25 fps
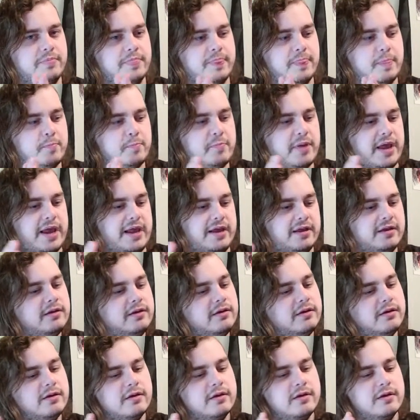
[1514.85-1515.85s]
Pain,
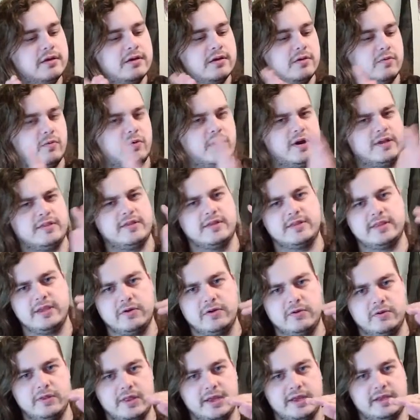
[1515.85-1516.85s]
where I thought they
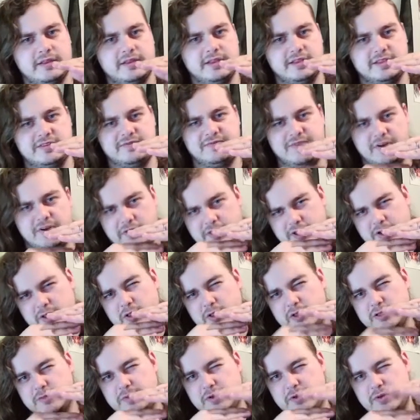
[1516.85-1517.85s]
were, like, it's fairly
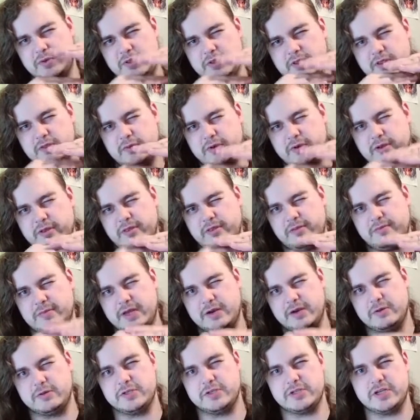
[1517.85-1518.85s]
close between the 3 of them that it
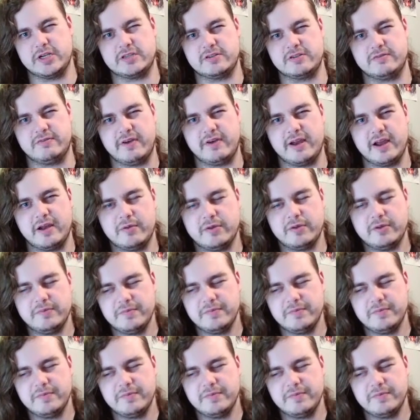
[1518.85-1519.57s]
was justifiable.